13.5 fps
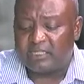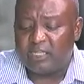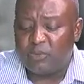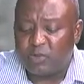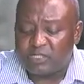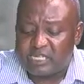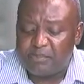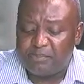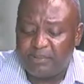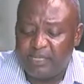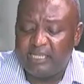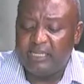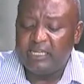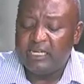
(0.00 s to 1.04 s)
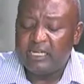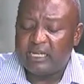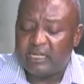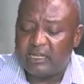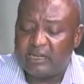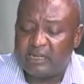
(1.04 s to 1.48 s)
it was simply uh,
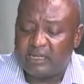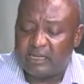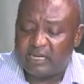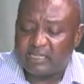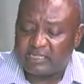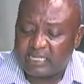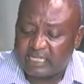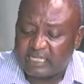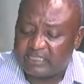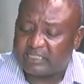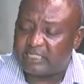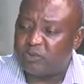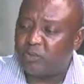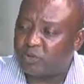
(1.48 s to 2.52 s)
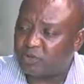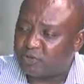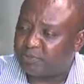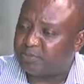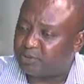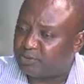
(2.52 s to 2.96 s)
a secretary who was
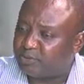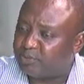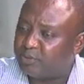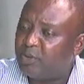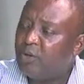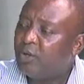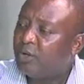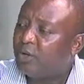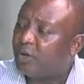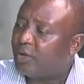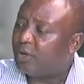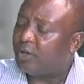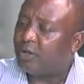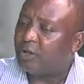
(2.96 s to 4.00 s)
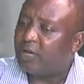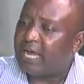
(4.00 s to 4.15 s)
supposed to uh,